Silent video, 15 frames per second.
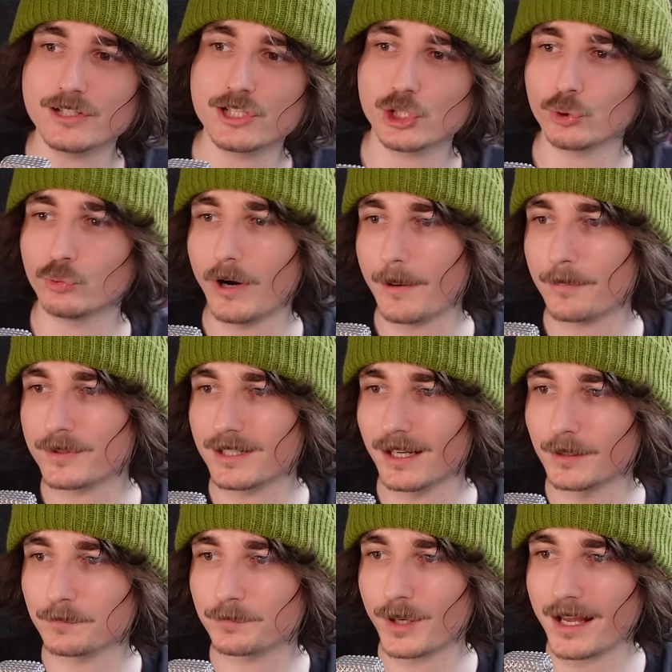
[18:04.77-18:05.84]
swept
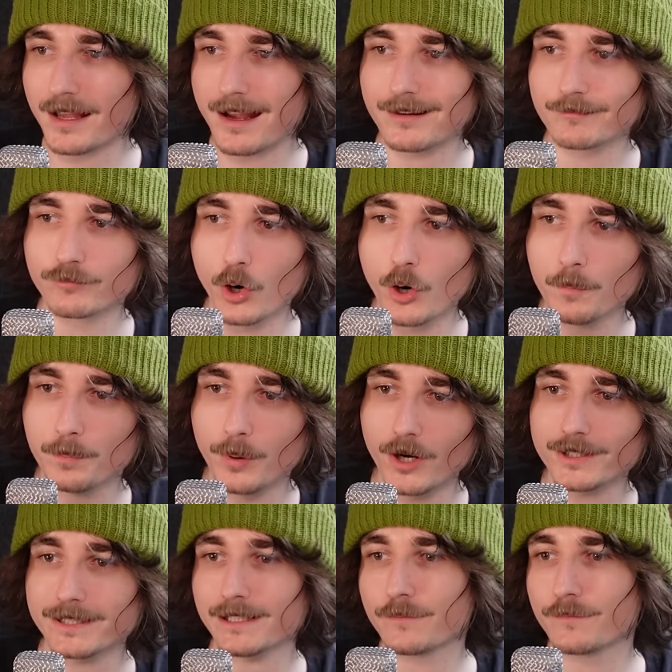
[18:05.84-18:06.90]
up by a
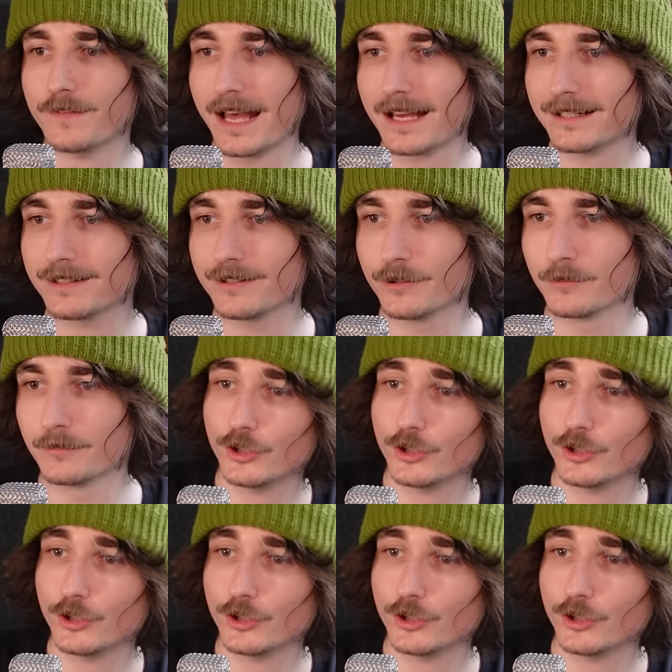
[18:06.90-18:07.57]
robotic vacuum,